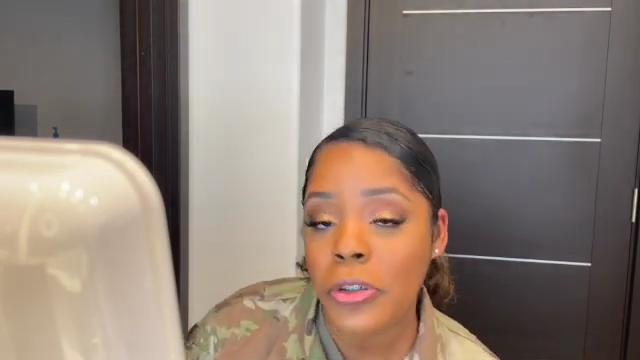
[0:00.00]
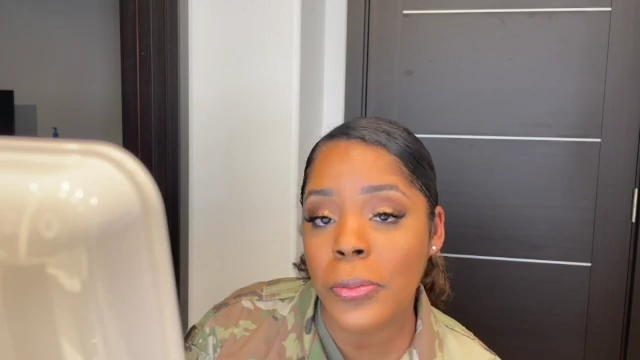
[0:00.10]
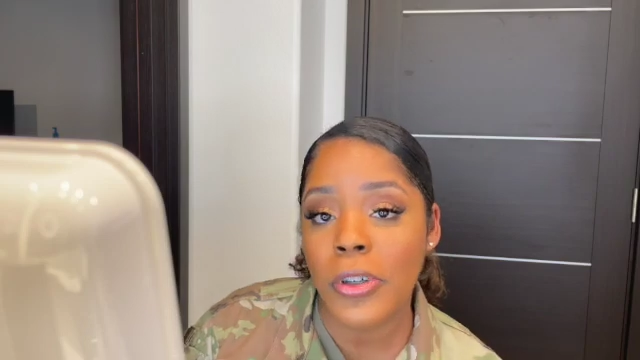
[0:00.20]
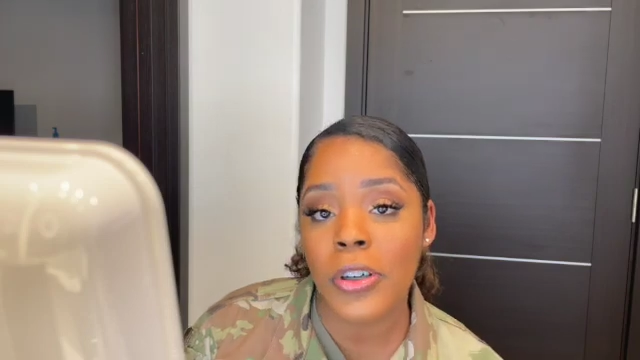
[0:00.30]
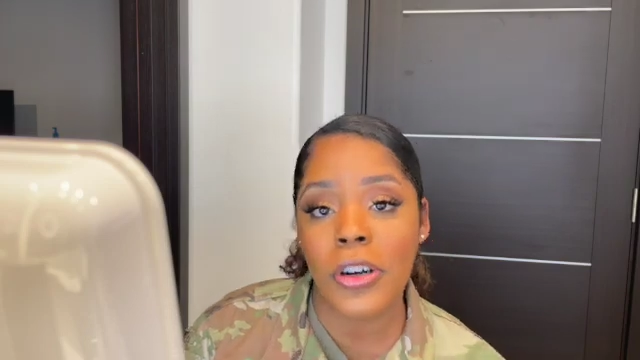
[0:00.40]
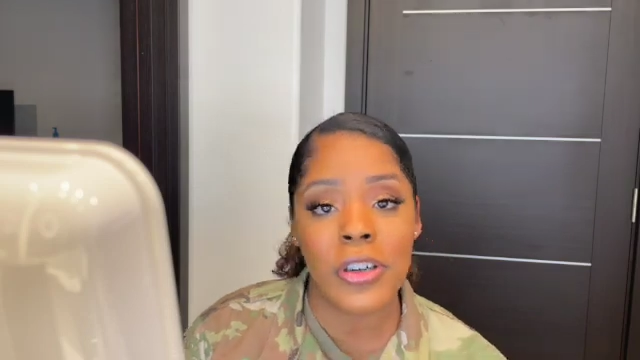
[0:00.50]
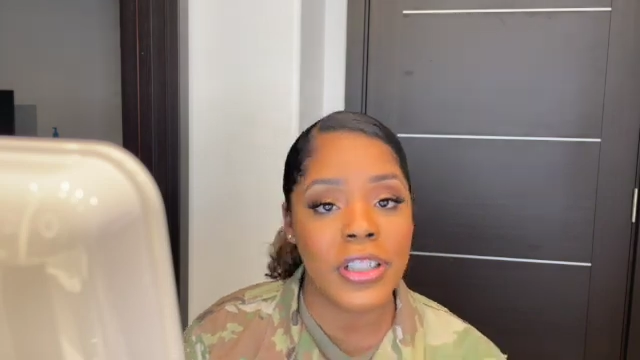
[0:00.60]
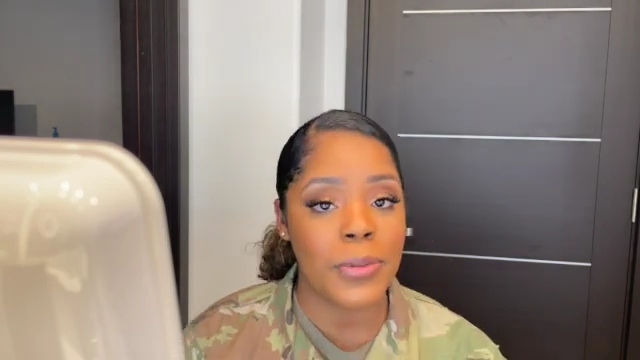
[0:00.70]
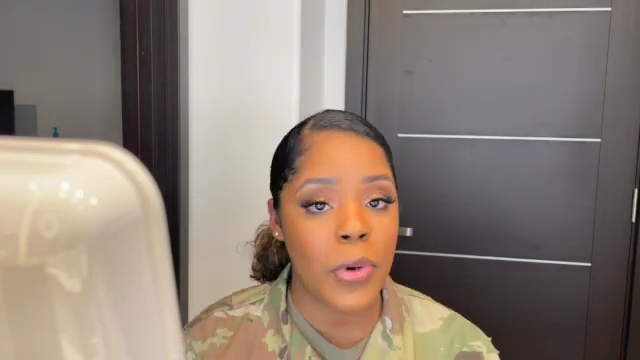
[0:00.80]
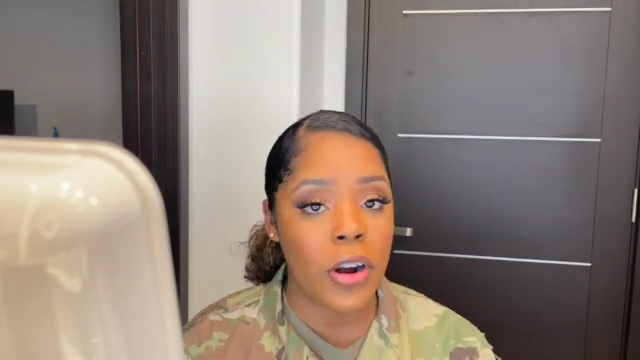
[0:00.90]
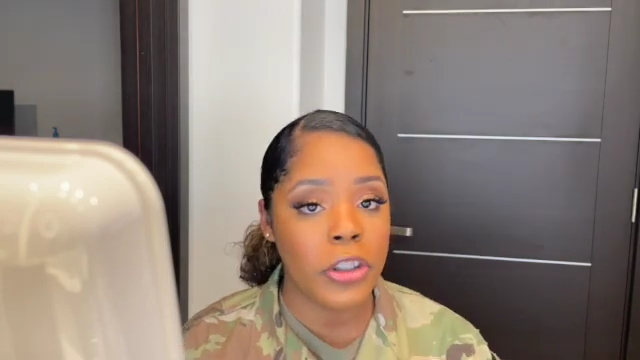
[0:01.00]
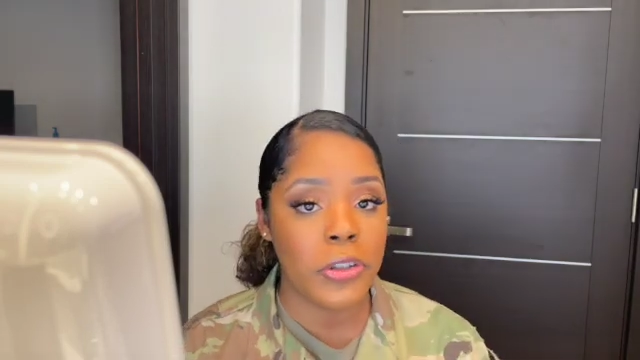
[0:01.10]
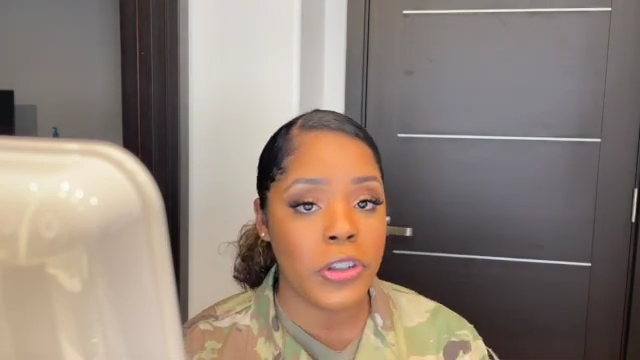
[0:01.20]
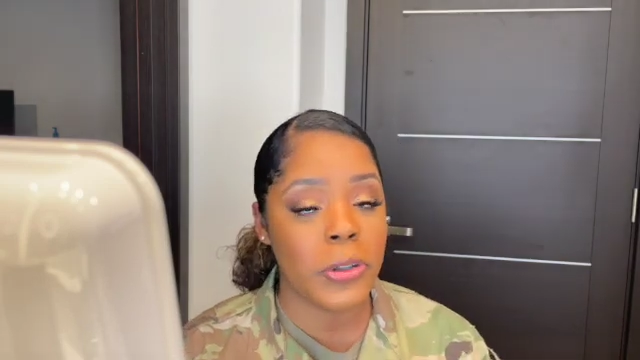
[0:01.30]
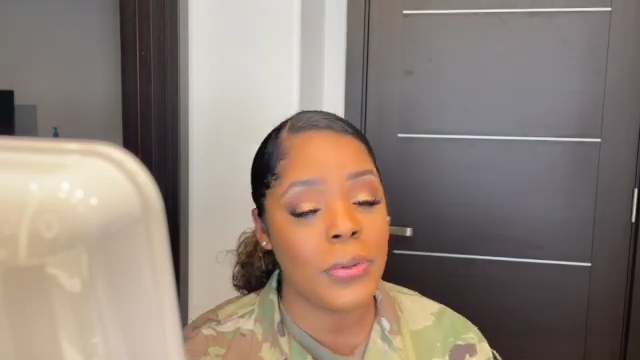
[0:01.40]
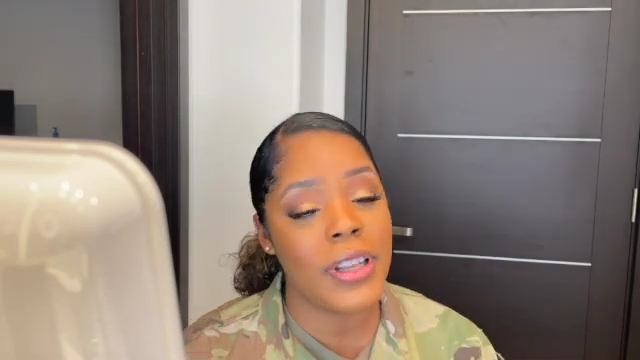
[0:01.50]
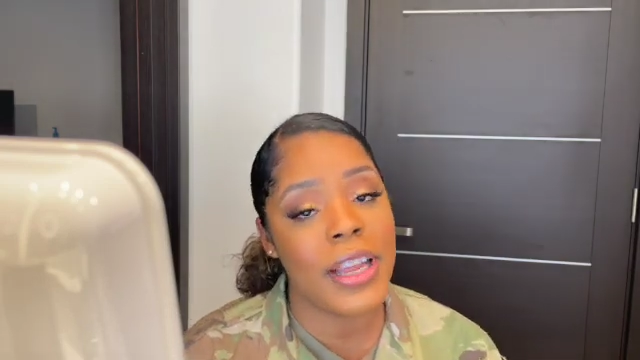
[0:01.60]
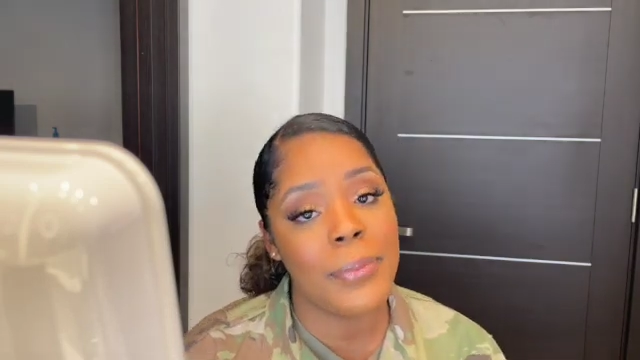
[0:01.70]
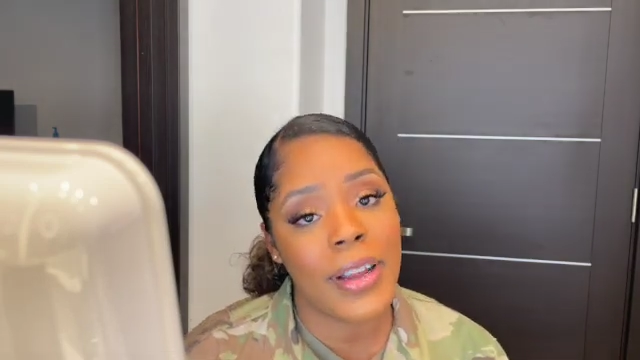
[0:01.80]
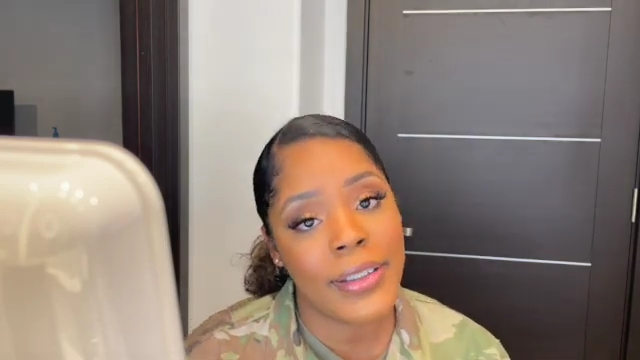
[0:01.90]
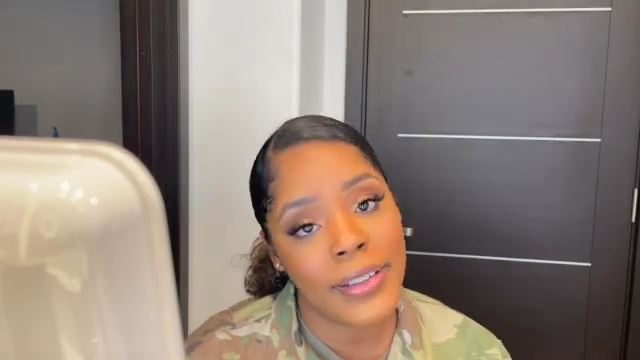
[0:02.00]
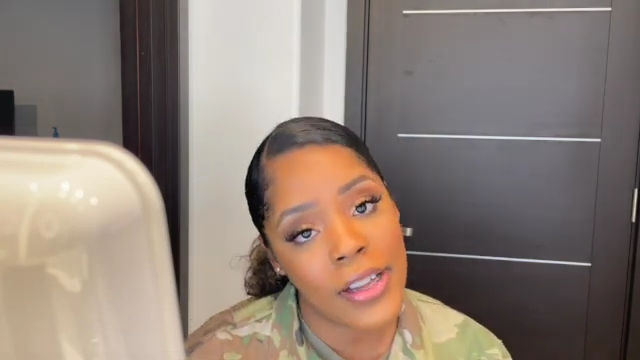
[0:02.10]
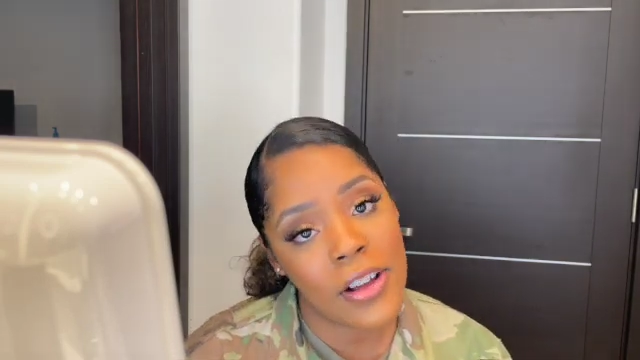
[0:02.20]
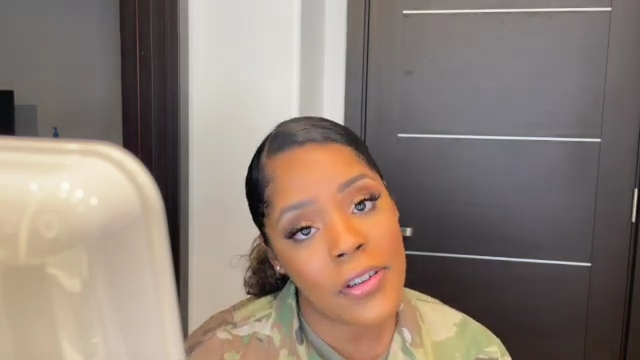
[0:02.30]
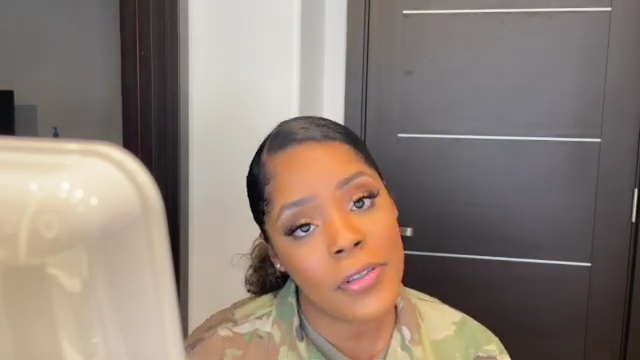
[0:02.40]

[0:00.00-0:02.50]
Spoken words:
or a small YouTuber like myself,